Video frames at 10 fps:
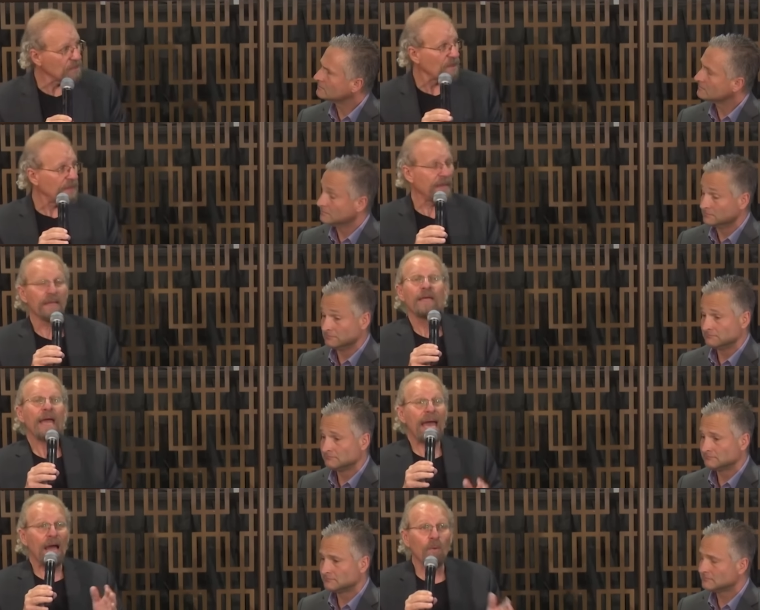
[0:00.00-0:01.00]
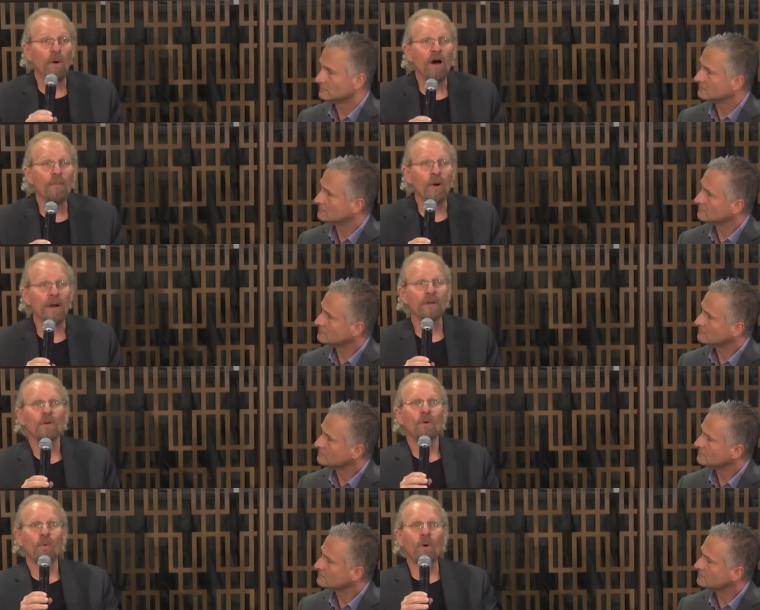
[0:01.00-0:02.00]
Speaker 1: you saw that, at Walmart
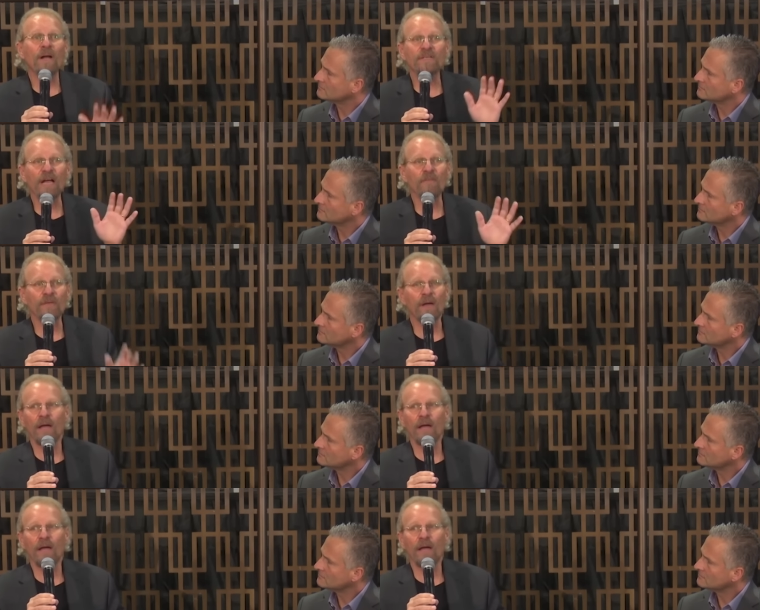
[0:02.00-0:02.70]
walk down the